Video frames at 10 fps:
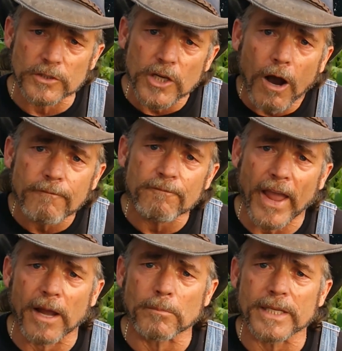young
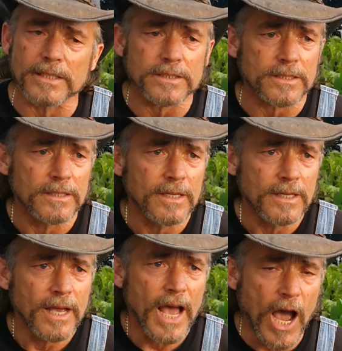families
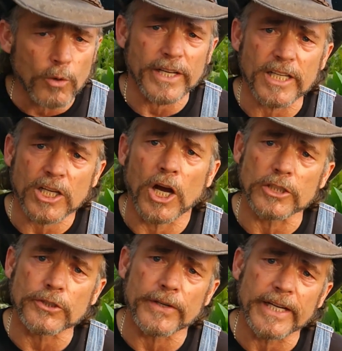out in the
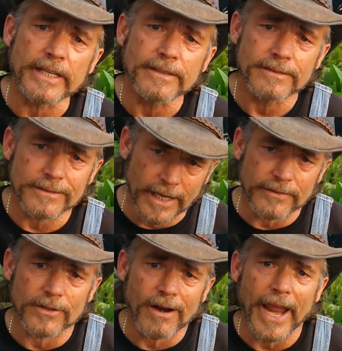country,
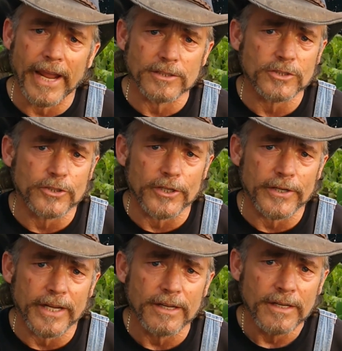getting their hands
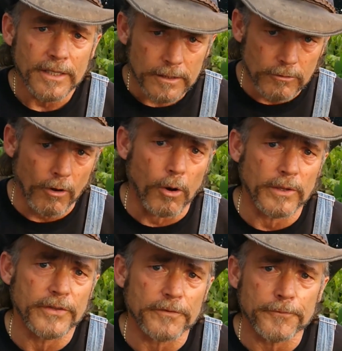dirty,
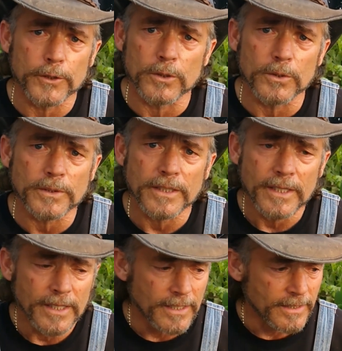growing their food.
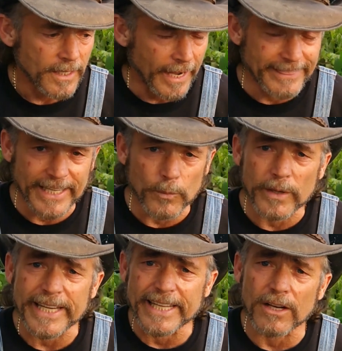I think
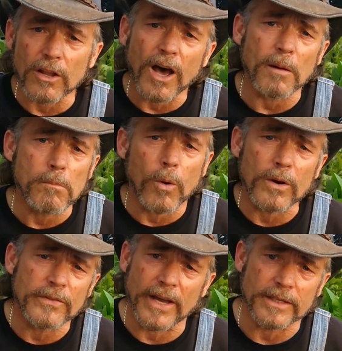we need a lot
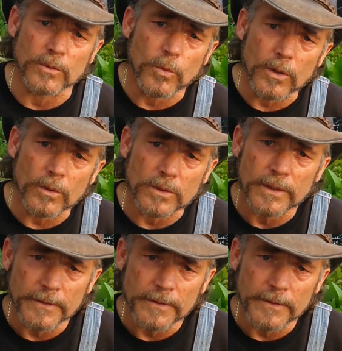more of that in the world.